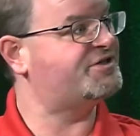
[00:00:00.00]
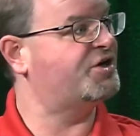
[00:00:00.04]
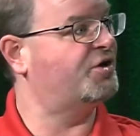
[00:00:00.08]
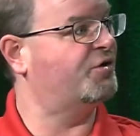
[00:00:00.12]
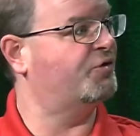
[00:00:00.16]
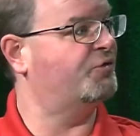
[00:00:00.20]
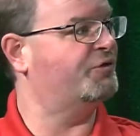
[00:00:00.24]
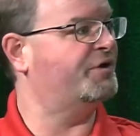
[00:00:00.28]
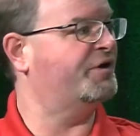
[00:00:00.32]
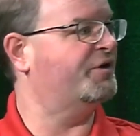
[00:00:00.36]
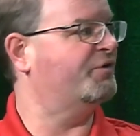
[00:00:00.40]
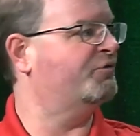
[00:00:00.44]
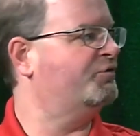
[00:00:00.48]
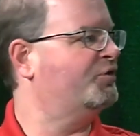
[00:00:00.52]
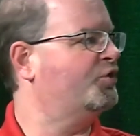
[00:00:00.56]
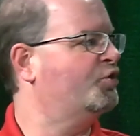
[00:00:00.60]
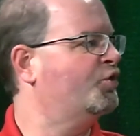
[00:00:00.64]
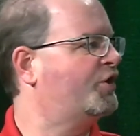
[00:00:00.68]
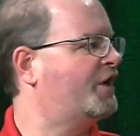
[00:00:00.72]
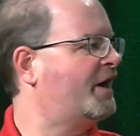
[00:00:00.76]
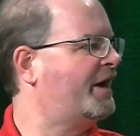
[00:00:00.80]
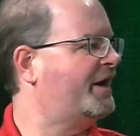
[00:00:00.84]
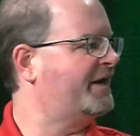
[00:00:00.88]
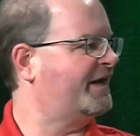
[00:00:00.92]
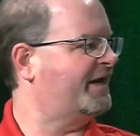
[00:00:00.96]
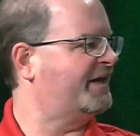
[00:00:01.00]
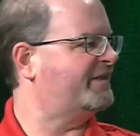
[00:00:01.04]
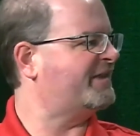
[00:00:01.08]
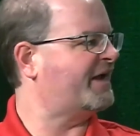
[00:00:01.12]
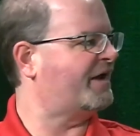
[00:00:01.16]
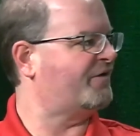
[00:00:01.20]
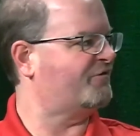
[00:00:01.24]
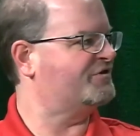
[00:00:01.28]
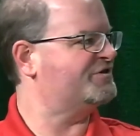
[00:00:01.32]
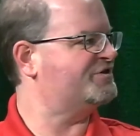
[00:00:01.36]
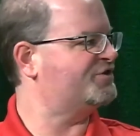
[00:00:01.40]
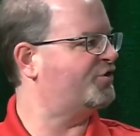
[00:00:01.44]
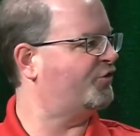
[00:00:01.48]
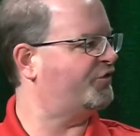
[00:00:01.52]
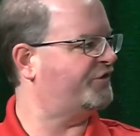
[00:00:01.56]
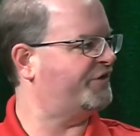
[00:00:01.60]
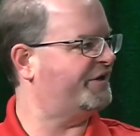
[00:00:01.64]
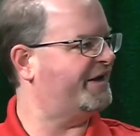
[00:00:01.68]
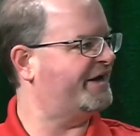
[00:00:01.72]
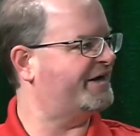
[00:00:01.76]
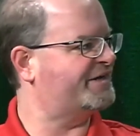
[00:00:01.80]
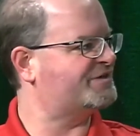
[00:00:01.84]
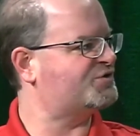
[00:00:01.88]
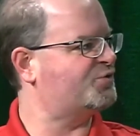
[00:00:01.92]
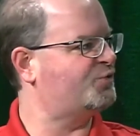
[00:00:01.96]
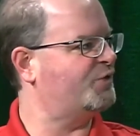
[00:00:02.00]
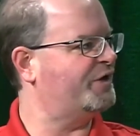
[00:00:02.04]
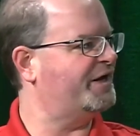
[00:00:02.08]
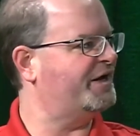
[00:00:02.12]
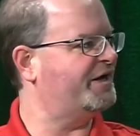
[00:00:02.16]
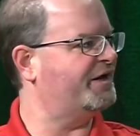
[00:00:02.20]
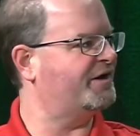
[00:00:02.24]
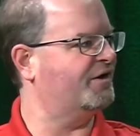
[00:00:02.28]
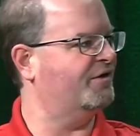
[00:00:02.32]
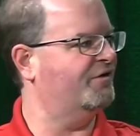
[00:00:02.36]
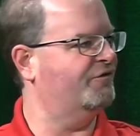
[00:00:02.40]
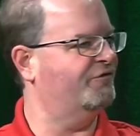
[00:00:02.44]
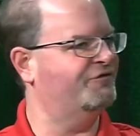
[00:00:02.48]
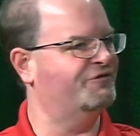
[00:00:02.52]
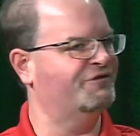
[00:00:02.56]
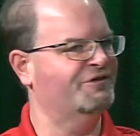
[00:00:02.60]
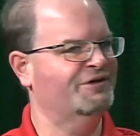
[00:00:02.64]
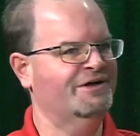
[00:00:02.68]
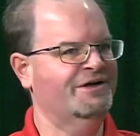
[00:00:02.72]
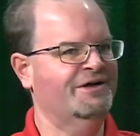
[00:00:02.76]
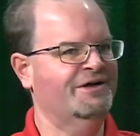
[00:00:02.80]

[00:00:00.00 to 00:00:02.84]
so you'll kind of get that result the next week of.